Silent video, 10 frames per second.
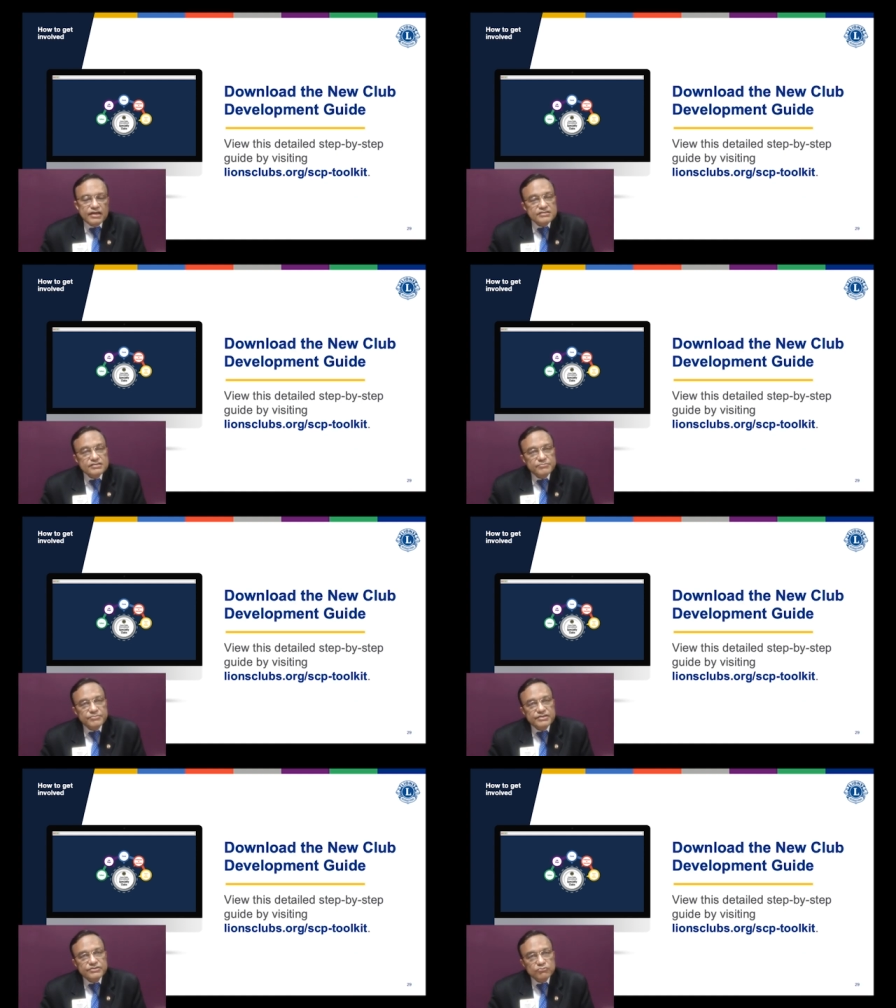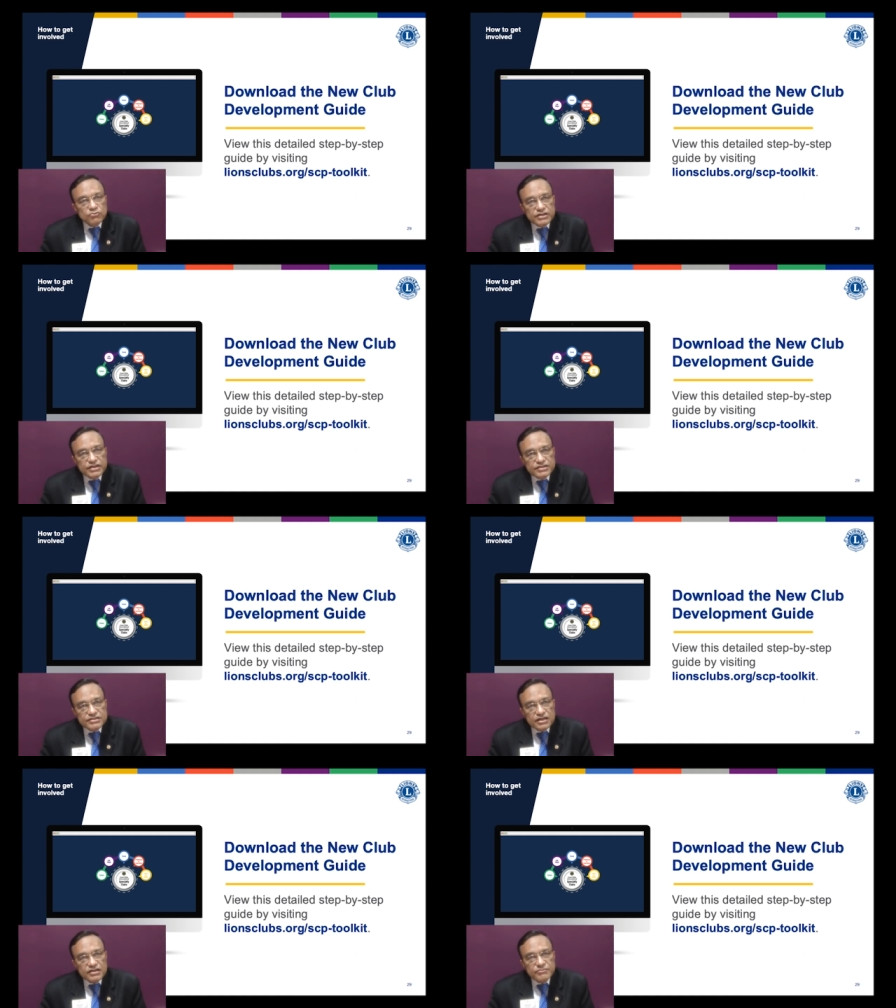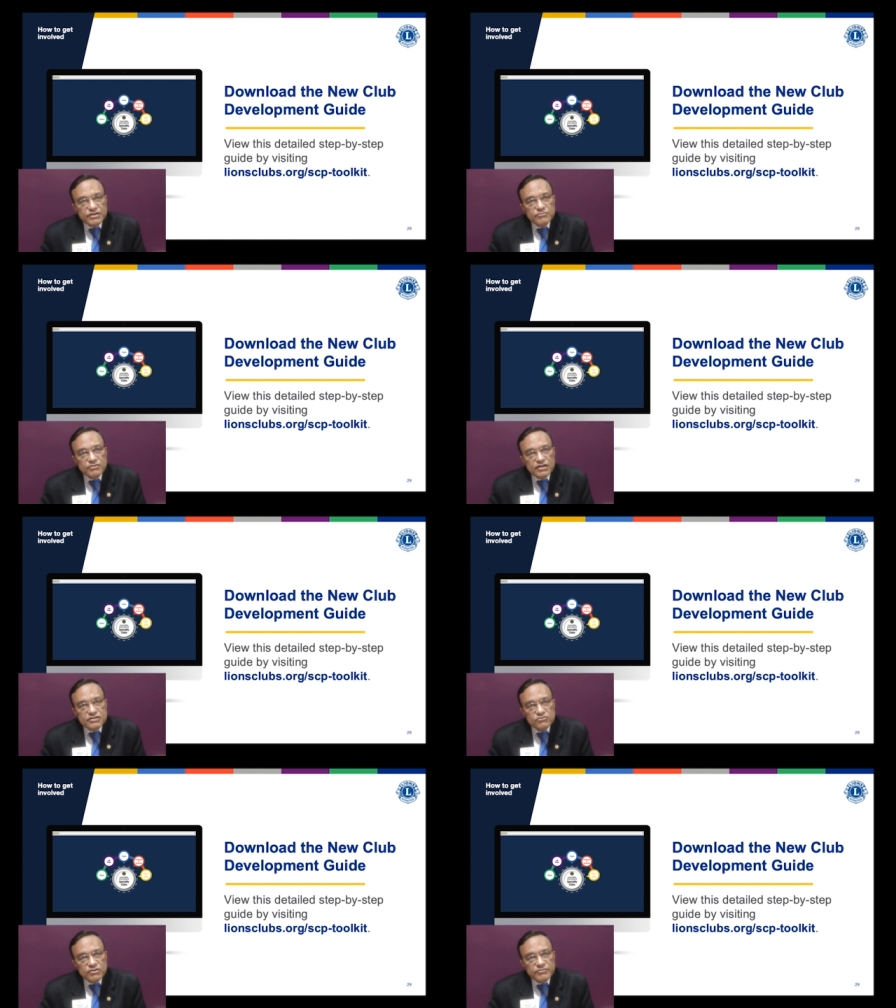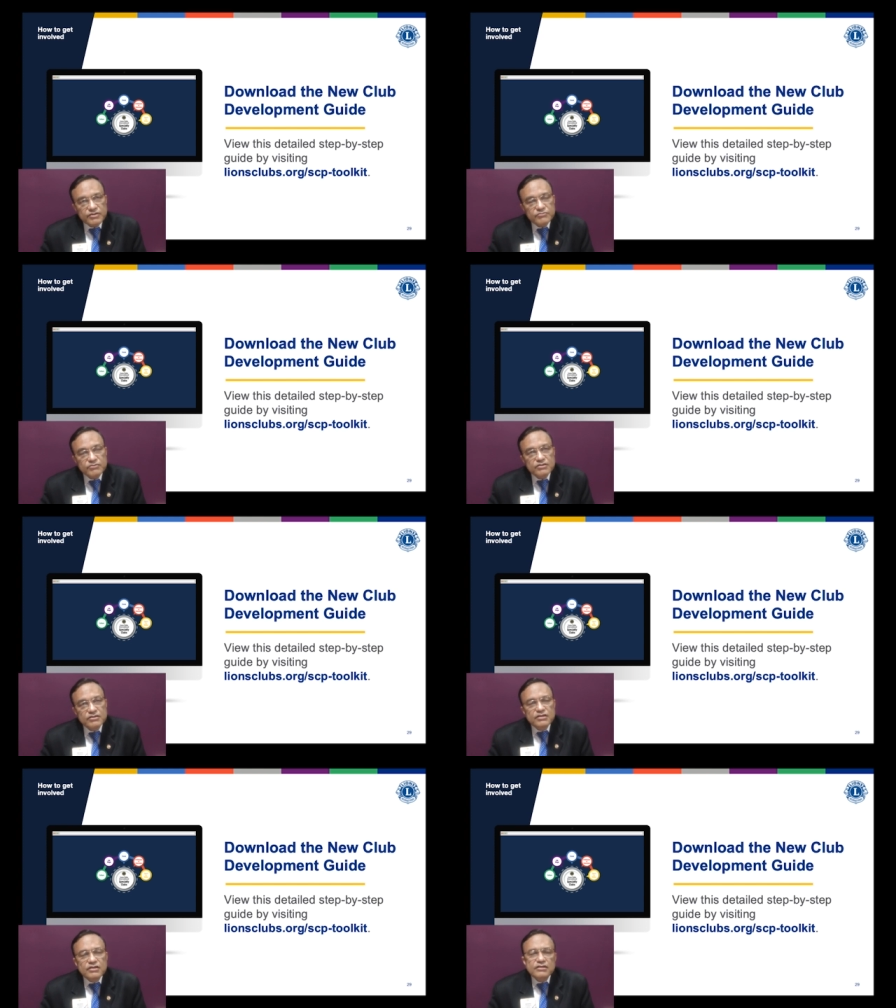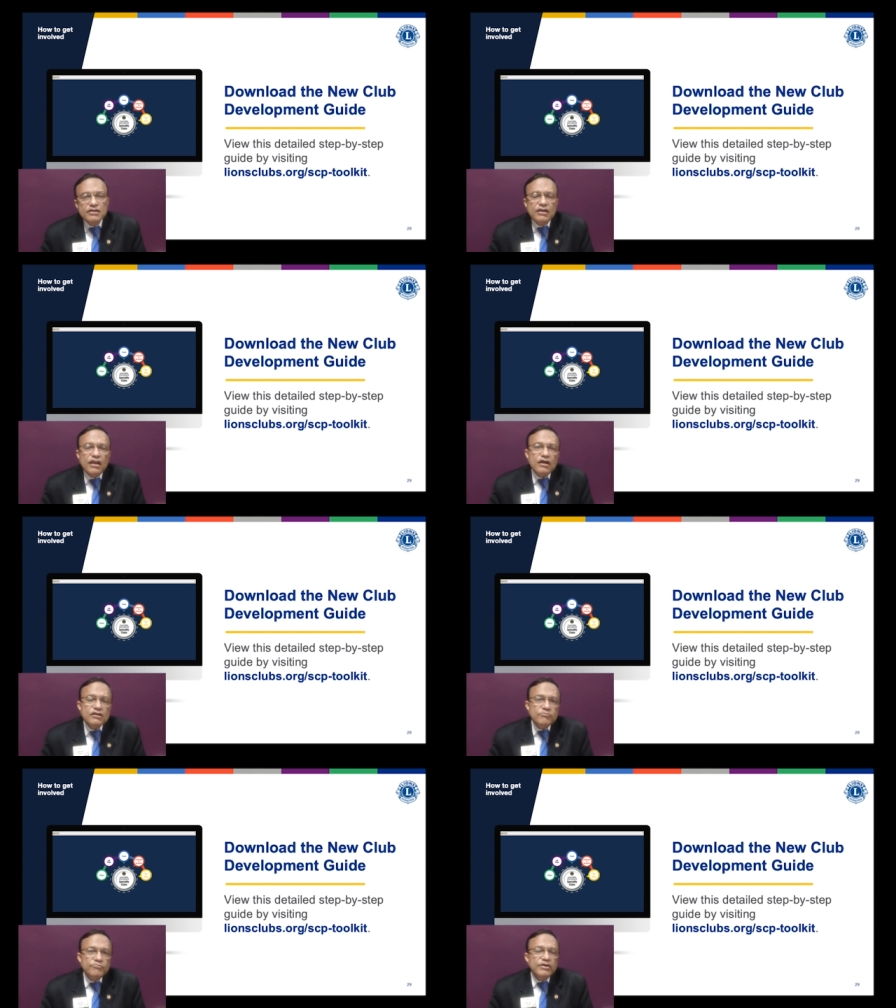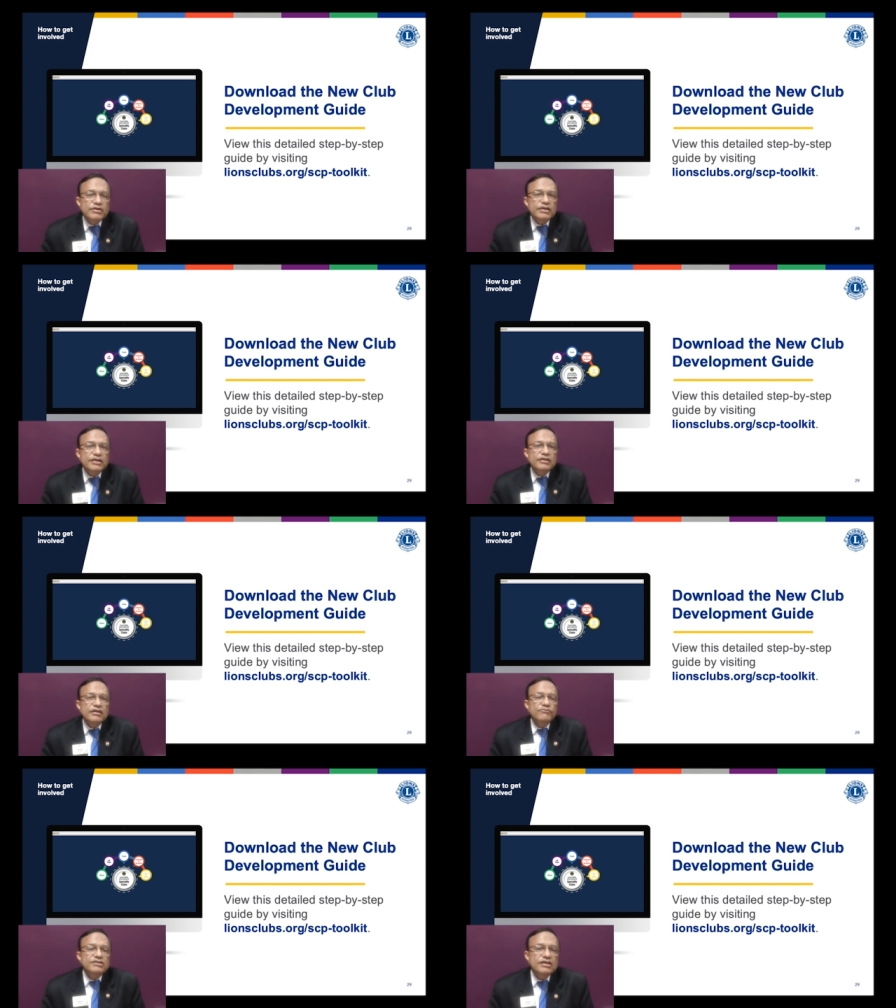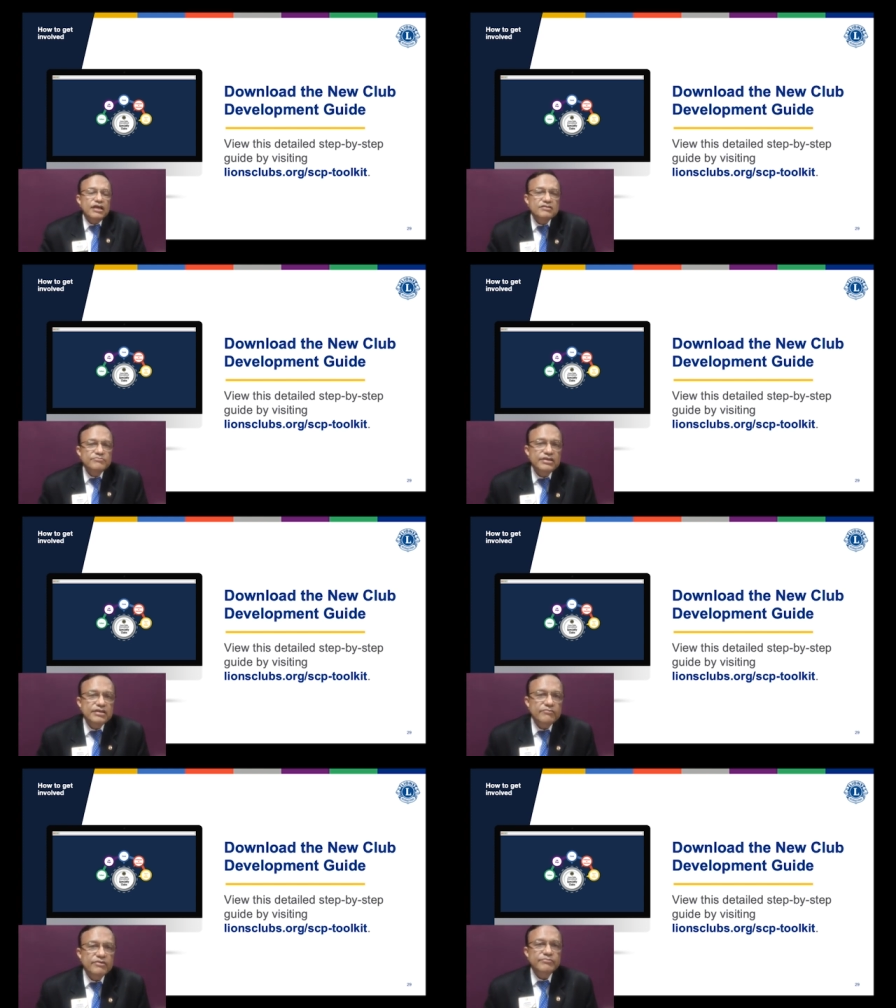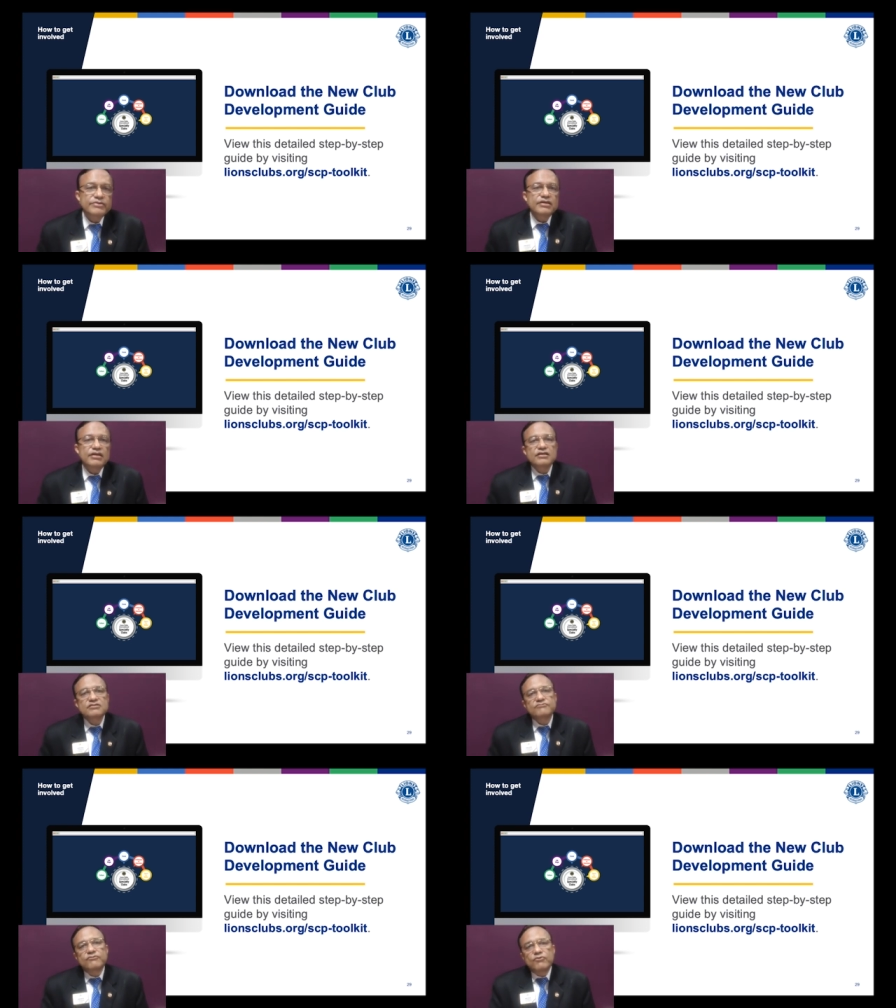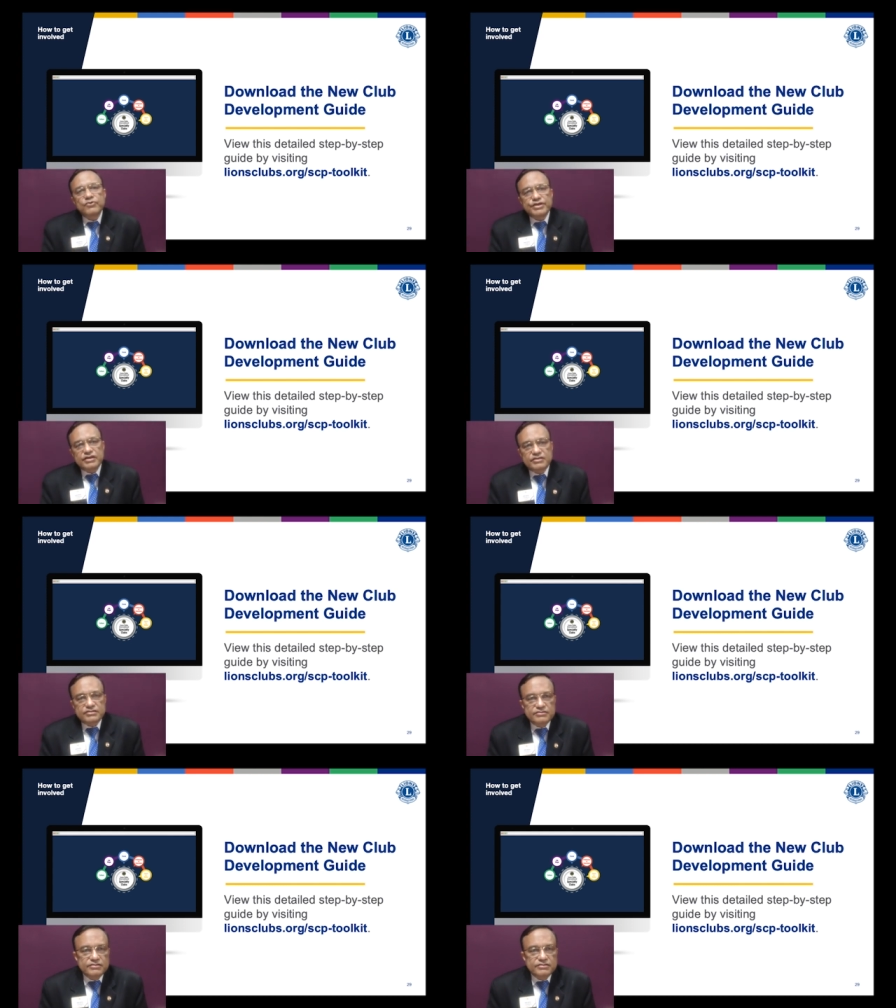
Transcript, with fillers: SCP toolkits are available, also available. There are a lot of material which has been developed in last four year.